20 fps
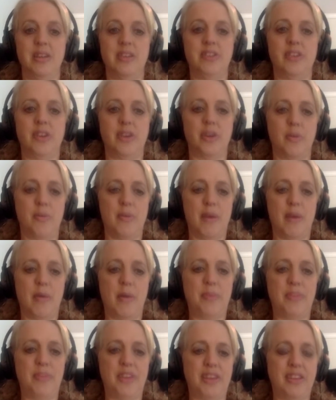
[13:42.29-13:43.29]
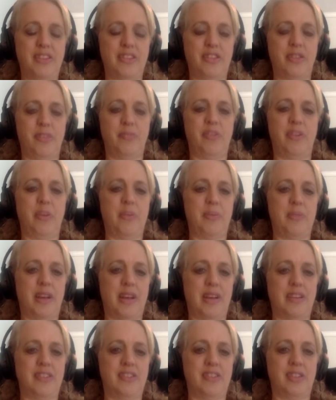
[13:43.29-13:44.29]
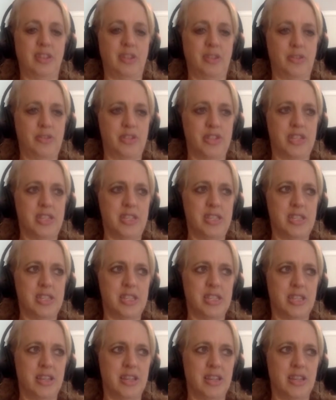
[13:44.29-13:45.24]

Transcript: So my website's shipshape.solutions,